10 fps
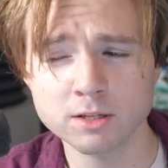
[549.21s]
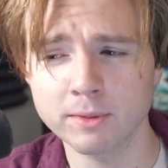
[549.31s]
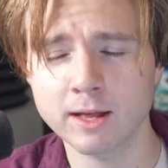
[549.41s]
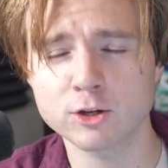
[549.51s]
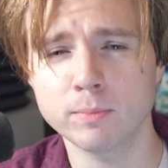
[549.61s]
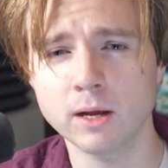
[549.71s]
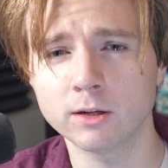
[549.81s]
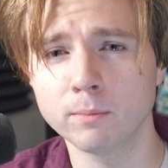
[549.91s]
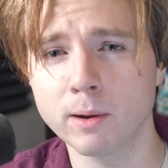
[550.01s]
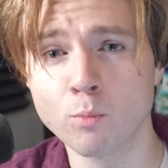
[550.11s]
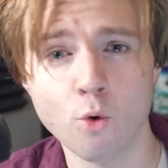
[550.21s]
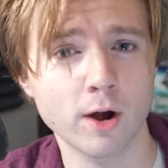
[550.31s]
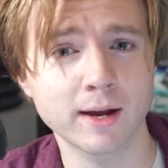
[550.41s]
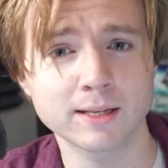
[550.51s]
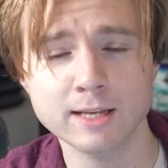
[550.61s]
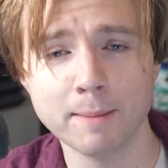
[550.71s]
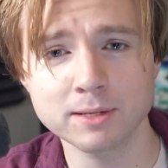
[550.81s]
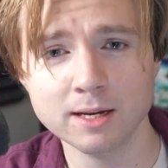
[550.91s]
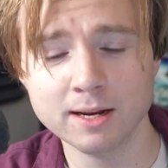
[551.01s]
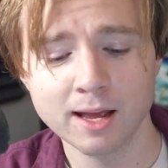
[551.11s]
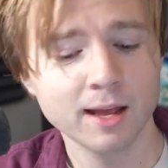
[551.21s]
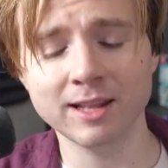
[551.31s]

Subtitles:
something that should be a little bit more accepted.